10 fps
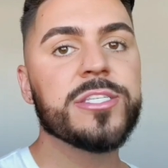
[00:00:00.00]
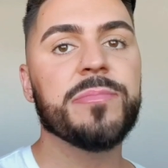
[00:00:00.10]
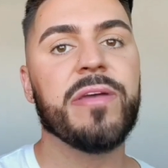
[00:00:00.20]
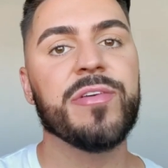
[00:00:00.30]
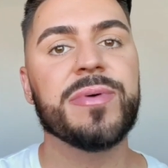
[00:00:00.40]

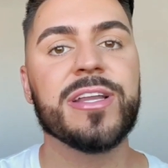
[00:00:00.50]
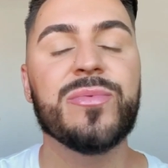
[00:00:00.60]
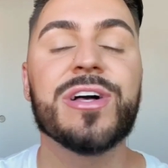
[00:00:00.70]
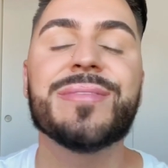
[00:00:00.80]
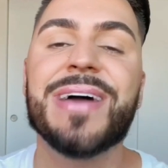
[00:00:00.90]
up everybody,
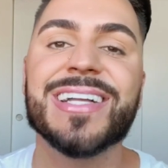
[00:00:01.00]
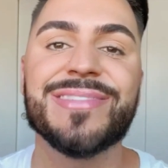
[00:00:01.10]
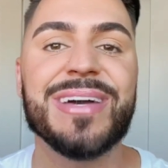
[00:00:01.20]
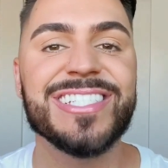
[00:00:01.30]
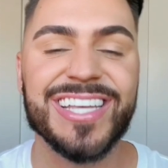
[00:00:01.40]
welcome back to
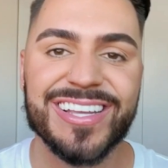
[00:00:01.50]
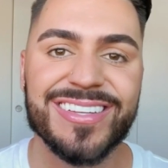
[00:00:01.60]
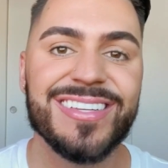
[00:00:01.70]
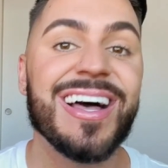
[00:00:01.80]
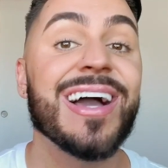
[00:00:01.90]
my
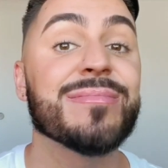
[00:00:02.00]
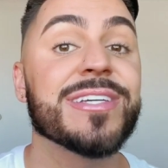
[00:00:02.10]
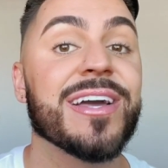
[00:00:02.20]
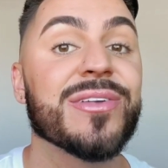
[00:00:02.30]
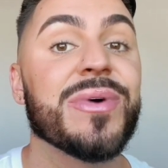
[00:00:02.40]
channel. I'm
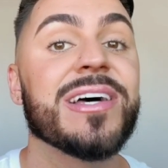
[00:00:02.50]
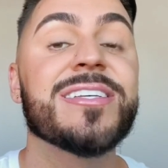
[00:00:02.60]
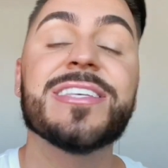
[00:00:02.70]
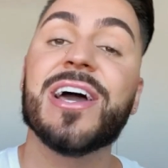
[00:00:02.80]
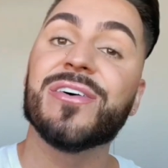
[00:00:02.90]
Tyler
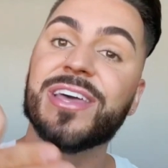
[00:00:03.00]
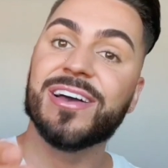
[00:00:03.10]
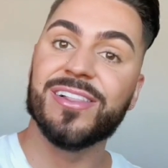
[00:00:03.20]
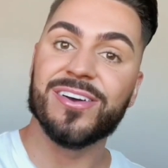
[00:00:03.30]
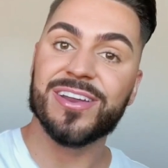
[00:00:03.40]
Wells, how the
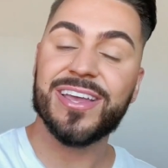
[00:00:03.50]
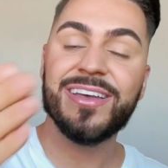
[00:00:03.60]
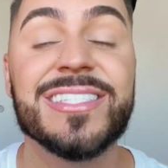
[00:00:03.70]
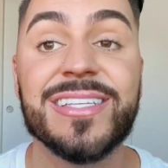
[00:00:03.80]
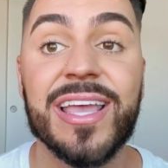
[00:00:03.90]
hell are
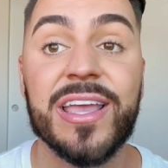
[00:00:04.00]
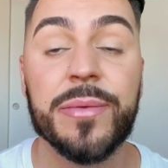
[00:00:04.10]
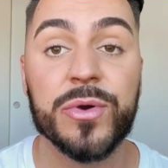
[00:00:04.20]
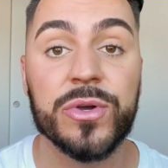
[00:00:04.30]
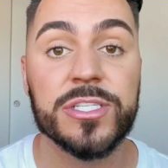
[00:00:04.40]
ya? Today
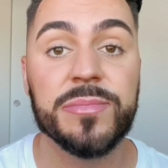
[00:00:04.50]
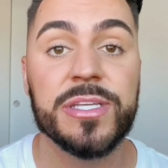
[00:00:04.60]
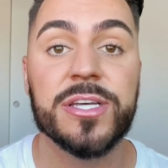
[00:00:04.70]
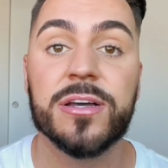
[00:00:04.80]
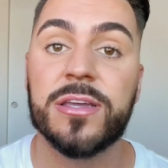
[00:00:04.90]
I'm going to be
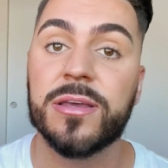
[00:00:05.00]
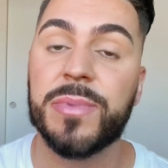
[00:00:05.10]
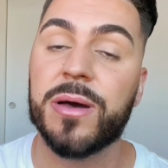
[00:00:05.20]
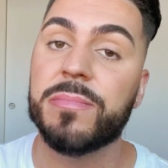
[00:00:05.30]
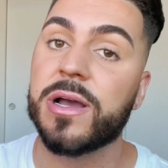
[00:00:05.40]
talking
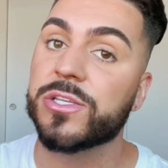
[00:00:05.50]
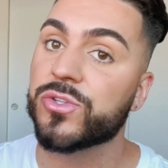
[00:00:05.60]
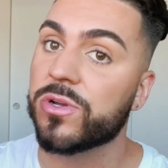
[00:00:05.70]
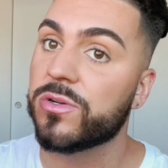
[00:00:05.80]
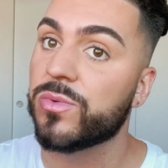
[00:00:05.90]
about my
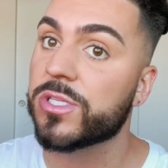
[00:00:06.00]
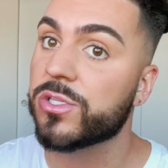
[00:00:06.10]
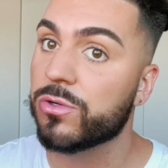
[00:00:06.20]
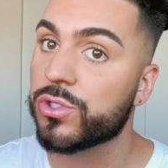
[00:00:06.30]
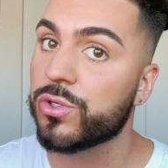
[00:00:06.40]
struggle with
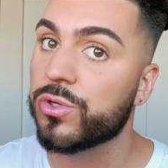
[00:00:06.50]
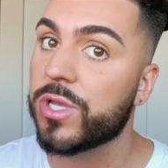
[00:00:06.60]
social